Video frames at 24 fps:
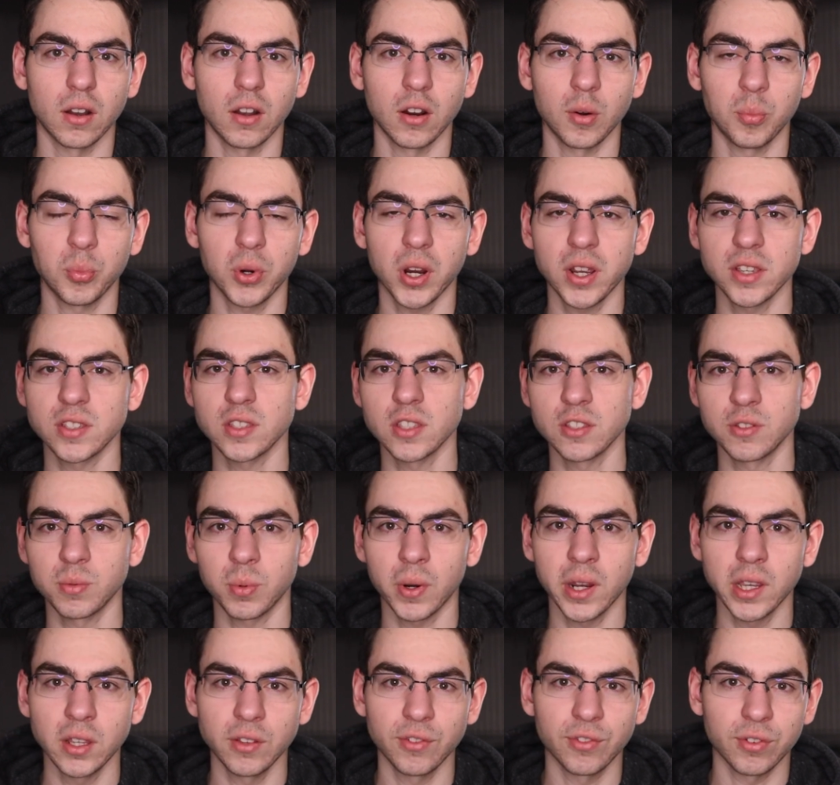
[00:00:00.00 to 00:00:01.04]
our prices
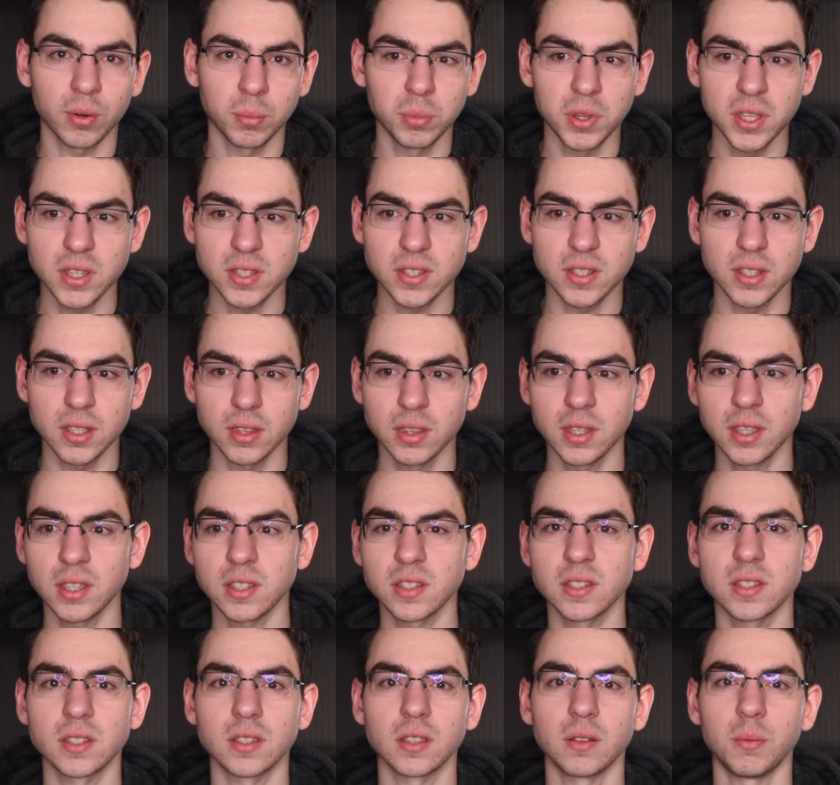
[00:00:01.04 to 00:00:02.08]
range from this to
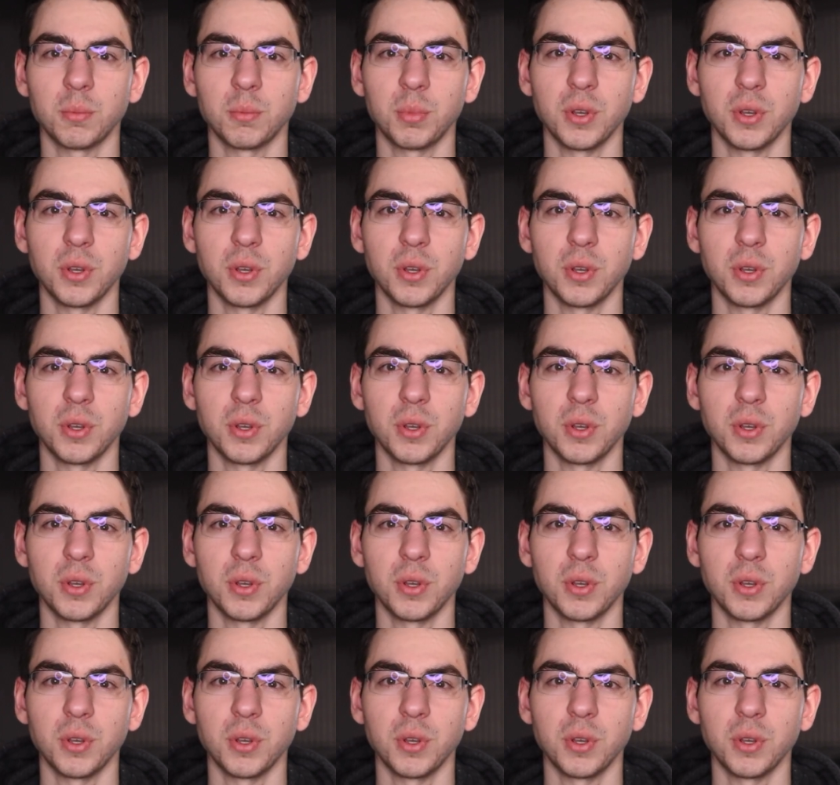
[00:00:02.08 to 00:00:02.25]
this,